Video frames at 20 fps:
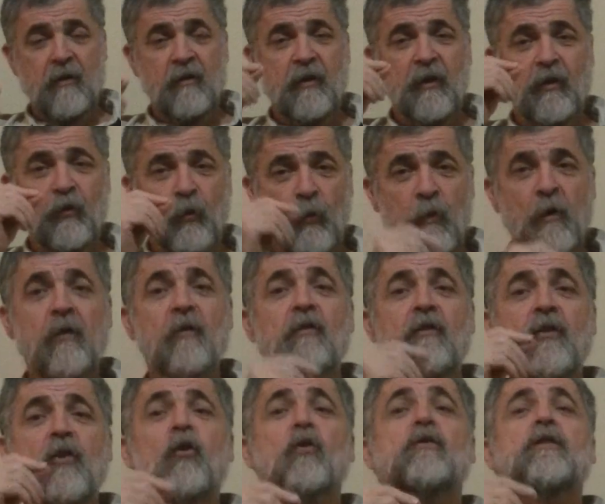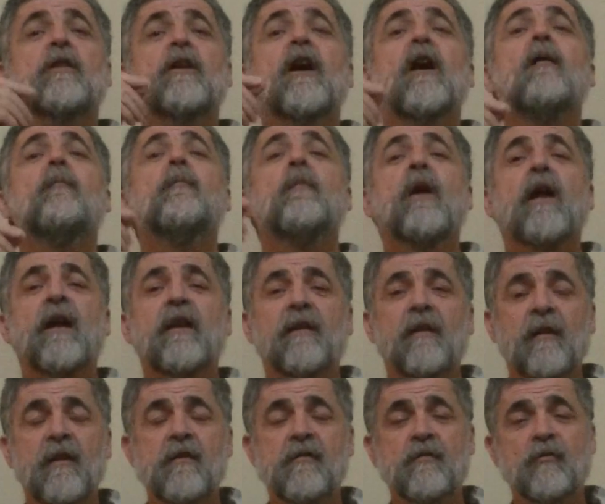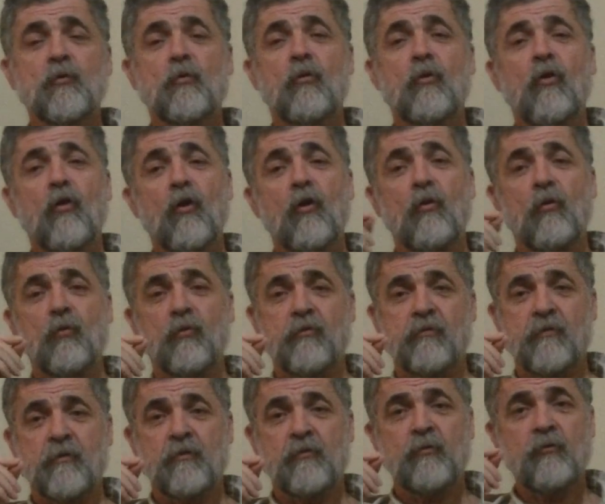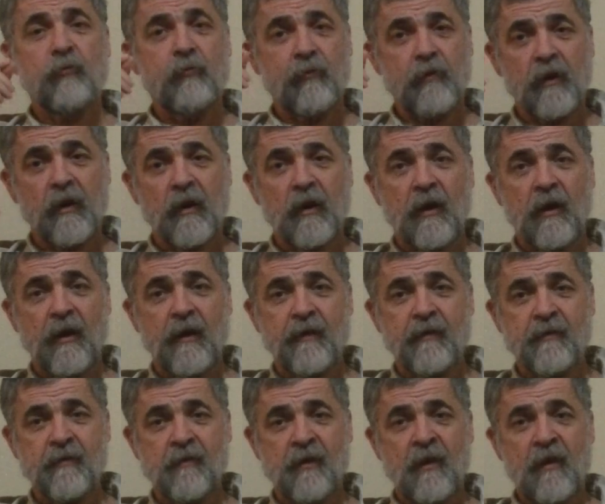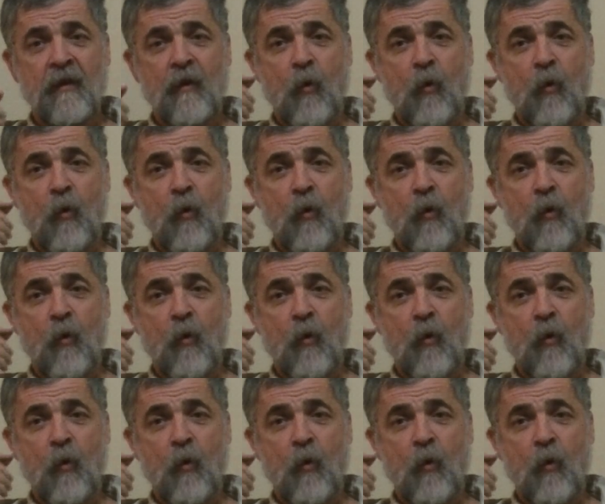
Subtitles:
that will not come at least too close to realize